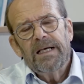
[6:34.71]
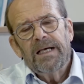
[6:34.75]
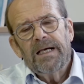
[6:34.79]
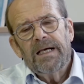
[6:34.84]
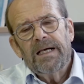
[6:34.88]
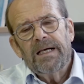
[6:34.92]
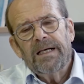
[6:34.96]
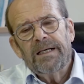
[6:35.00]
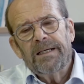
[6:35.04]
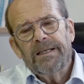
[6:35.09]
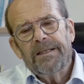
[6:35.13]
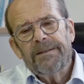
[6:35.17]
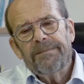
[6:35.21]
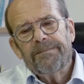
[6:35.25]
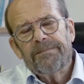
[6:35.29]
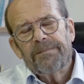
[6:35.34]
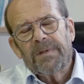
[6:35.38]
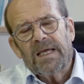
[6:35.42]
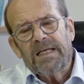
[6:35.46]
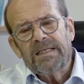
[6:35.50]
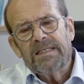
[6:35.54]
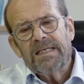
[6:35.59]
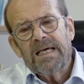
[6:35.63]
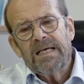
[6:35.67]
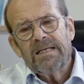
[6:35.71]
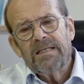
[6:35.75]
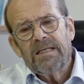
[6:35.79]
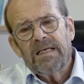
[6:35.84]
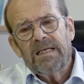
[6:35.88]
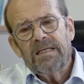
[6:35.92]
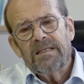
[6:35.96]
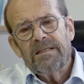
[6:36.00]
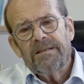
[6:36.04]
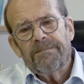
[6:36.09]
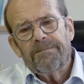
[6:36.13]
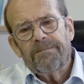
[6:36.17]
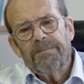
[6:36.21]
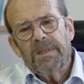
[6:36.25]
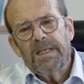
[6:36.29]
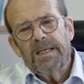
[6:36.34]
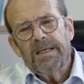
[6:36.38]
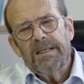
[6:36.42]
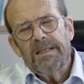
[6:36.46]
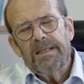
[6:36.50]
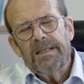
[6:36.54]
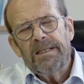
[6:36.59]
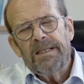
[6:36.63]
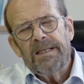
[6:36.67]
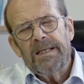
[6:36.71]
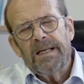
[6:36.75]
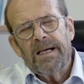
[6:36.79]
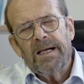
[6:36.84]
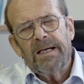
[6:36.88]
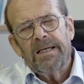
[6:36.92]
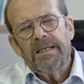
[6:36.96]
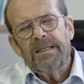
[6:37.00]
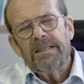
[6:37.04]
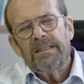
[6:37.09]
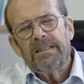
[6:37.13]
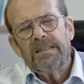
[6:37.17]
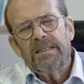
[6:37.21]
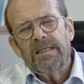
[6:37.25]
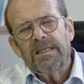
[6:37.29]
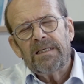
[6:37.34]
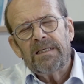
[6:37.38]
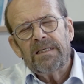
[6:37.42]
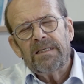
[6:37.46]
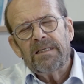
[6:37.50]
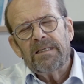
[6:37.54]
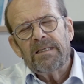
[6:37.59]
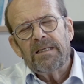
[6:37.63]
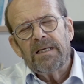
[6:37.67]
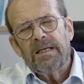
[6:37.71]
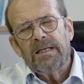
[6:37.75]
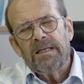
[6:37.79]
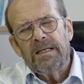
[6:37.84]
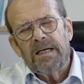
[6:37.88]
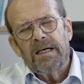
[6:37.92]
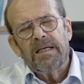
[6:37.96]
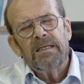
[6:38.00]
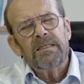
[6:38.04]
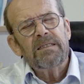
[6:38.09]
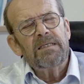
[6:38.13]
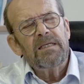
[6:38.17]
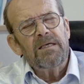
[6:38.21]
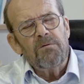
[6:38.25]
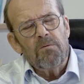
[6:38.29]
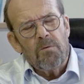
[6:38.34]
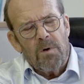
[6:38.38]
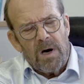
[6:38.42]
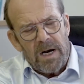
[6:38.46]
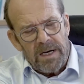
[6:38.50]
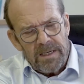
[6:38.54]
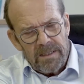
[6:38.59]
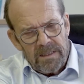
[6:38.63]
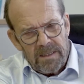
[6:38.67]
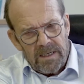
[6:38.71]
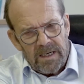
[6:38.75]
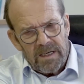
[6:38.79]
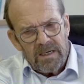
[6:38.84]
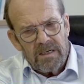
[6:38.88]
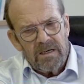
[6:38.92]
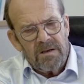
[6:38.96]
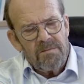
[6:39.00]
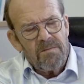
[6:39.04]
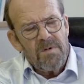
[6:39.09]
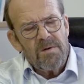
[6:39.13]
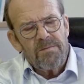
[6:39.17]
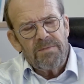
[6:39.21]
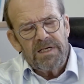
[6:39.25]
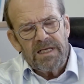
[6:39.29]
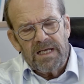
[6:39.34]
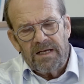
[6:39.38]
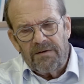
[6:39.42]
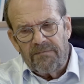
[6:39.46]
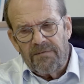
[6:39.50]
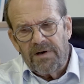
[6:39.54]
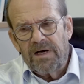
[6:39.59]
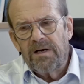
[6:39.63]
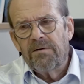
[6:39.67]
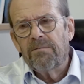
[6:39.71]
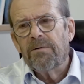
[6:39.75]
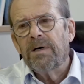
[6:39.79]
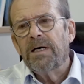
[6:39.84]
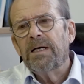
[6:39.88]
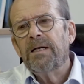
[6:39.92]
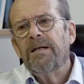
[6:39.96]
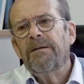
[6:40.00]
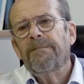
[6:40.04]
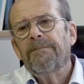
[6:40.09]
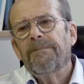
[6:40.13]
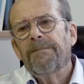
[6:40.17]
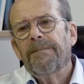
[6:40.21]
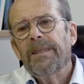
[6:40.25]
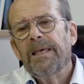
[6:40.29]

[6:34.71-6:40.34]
And then in 1991, I remember that very well,